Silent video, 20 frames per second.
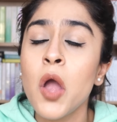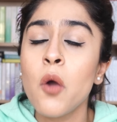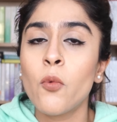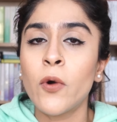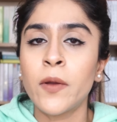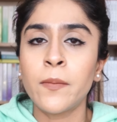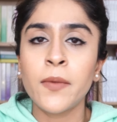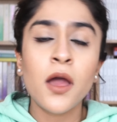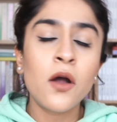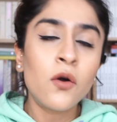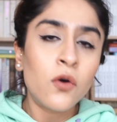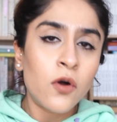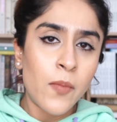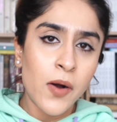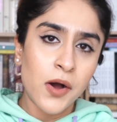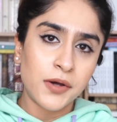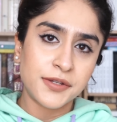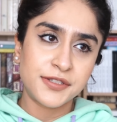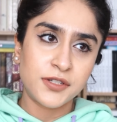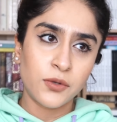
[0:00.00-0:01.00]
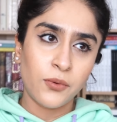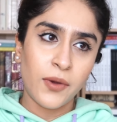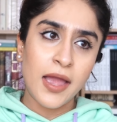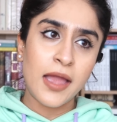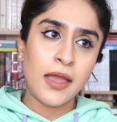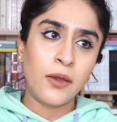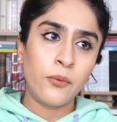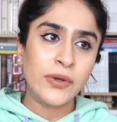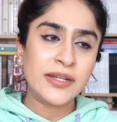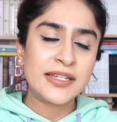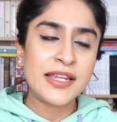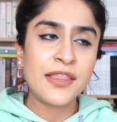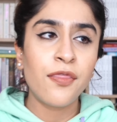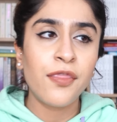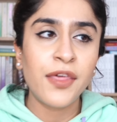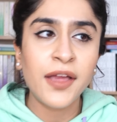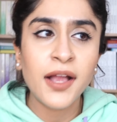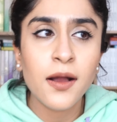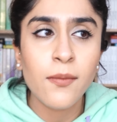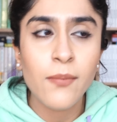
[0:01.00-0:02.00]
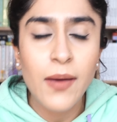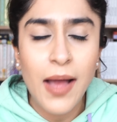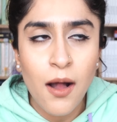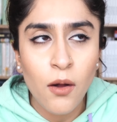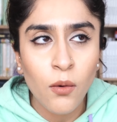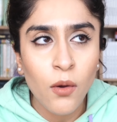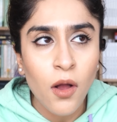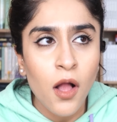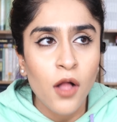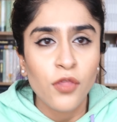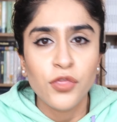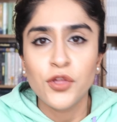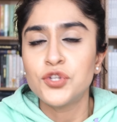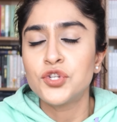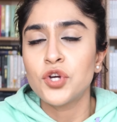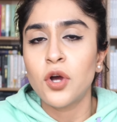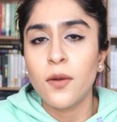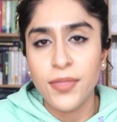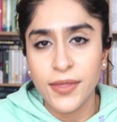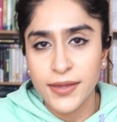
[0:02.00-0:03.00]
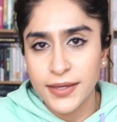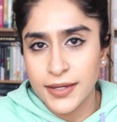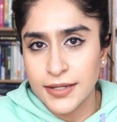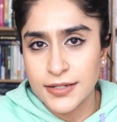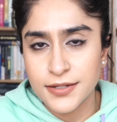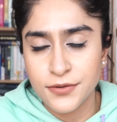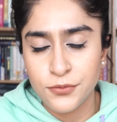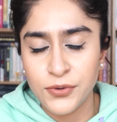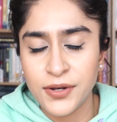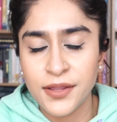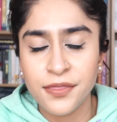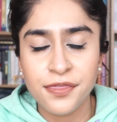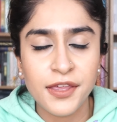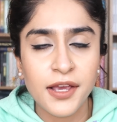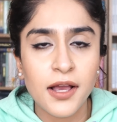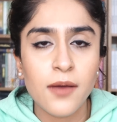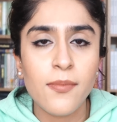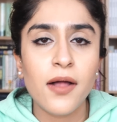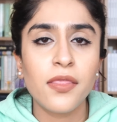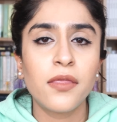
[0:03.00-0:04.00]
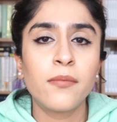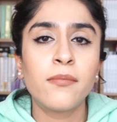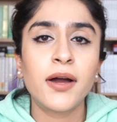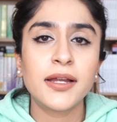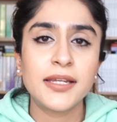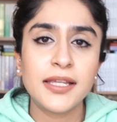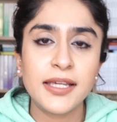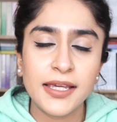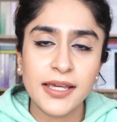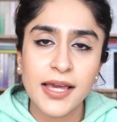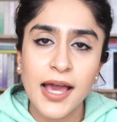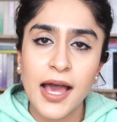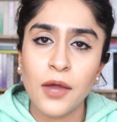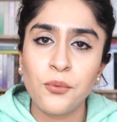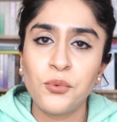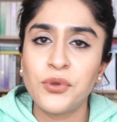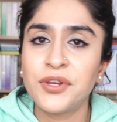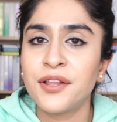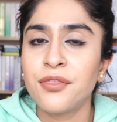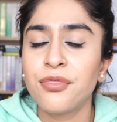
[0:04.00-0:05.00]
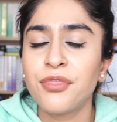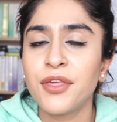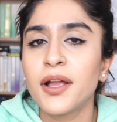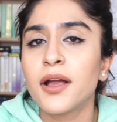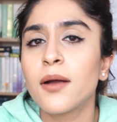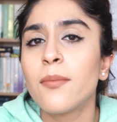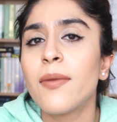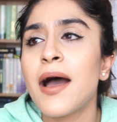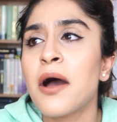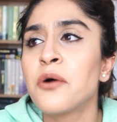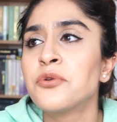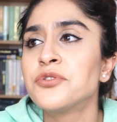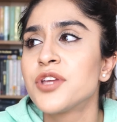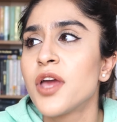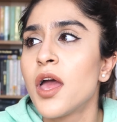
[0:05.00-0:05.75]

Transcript: When my uncle passed away, we didn't think about the job that he did. We didn't think about the money he had. We didn't think about,